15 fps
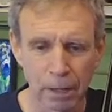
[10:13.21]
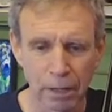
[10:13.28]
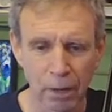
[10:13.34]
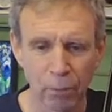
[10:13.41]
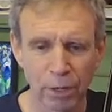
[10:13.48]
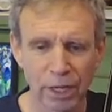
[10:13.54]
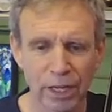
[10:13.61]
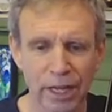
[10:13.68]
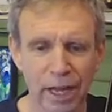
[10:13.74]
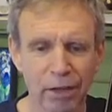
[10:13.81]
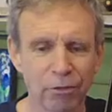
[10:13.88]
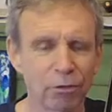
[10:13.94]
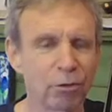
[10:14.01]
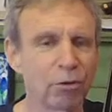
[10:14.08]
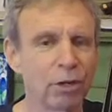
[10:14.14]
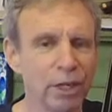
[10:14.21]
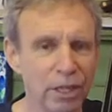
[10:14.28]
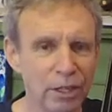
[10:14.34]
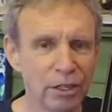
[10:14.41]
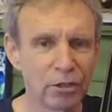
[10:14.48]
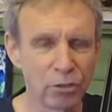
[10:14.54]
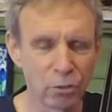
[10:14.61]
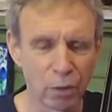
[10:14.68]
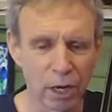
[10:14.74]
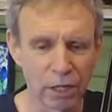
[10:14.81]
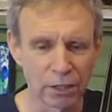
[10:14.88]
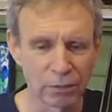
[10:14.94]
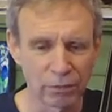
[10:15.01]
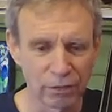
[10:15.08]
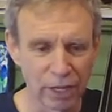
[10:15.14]
that we encounter in the two
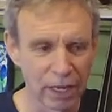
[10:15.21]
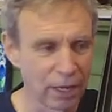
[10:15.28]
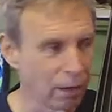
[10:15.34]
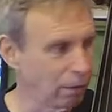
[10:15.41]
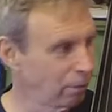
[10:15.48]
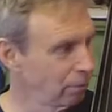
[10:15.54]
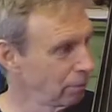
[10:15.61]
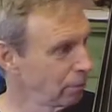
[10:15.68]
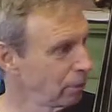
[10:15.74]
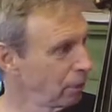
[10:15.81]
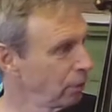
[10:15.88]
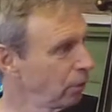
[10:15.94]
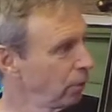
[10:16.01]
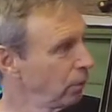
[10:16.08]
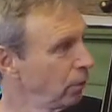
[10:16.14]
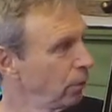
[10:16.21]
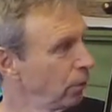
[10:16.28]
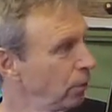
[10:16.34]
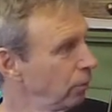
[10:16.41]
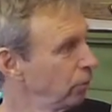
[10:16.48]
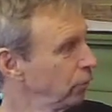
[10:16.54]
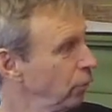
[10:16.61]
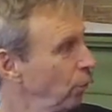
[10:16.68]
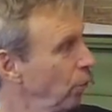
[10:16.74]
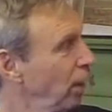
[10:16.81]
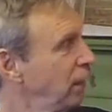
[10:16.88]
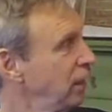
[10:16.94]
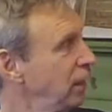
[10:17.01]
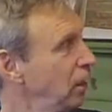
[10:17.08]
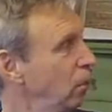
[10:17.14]
octave scale. So
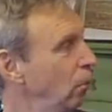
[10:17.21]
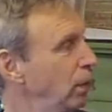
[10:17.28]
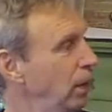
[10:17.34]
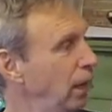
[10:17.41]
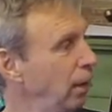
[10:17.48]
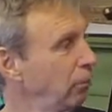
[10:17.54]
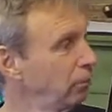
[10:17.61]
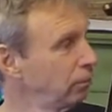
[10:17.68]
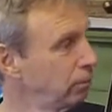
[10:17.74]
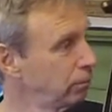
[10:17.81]
right here we have,